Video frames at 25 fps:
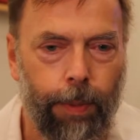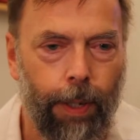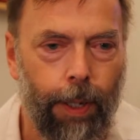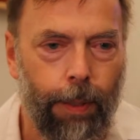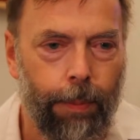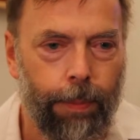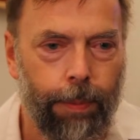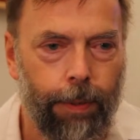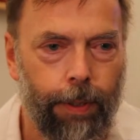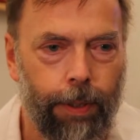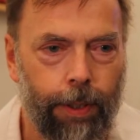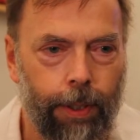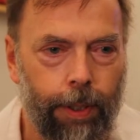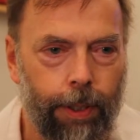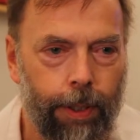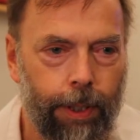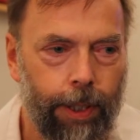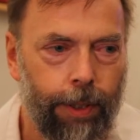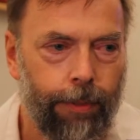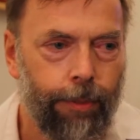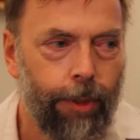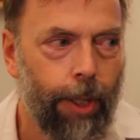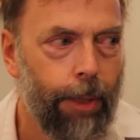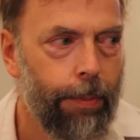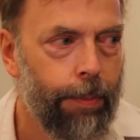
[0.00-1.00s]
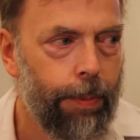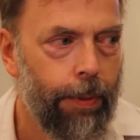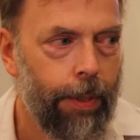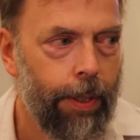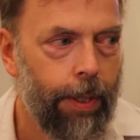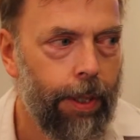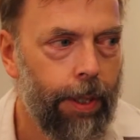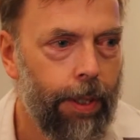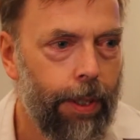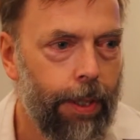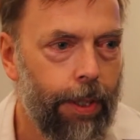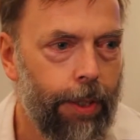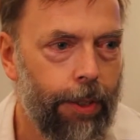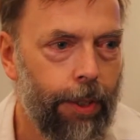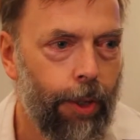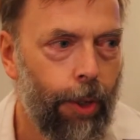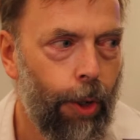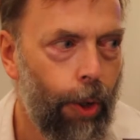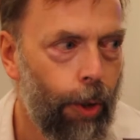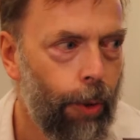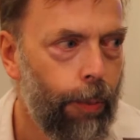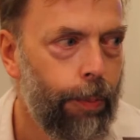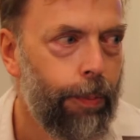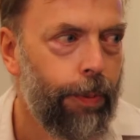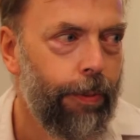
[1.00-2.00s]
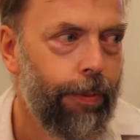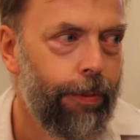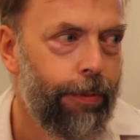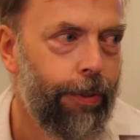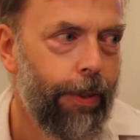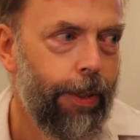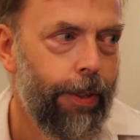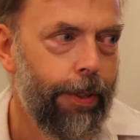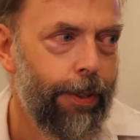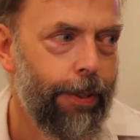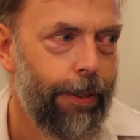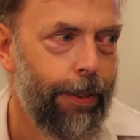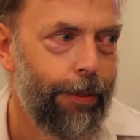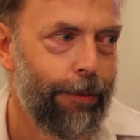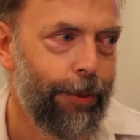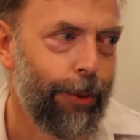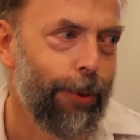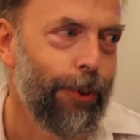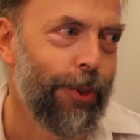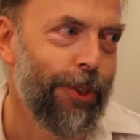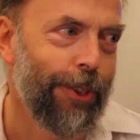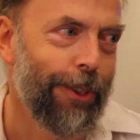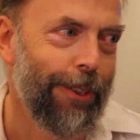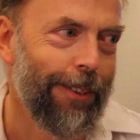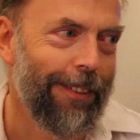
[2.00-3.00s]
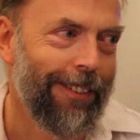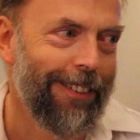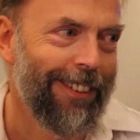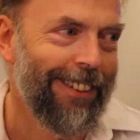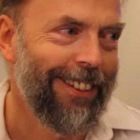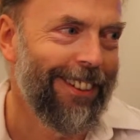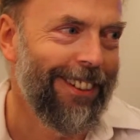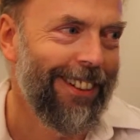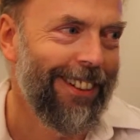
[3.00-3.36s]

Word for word: give up the hope for the future.